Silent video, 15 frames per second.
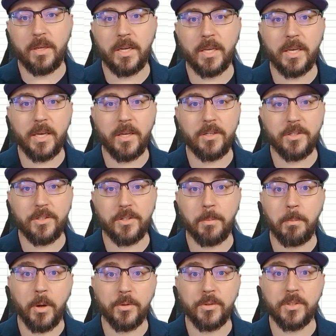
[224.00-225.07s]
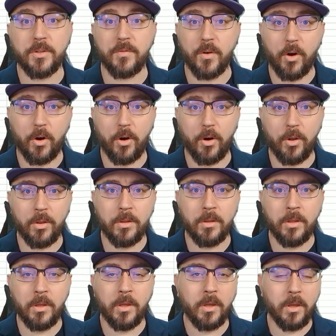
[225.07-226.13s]
and it catches most of all
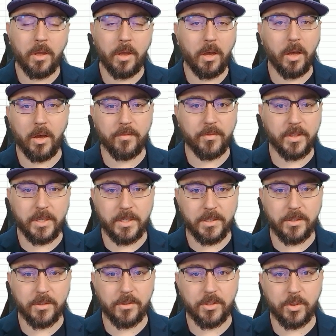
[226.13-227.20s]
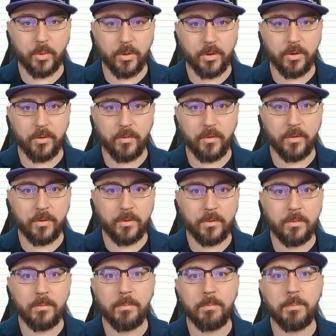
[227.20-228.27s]
of these sort of
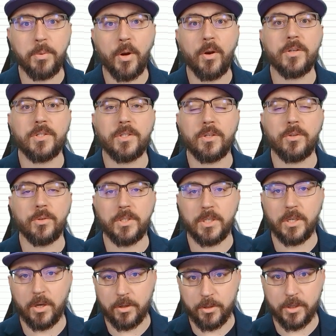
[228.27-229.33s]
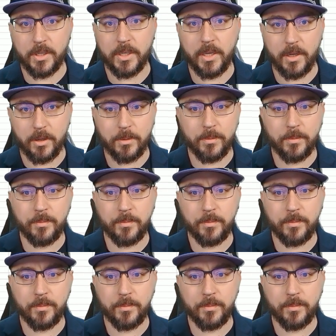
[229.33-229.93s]
perks that you'll see on your gear.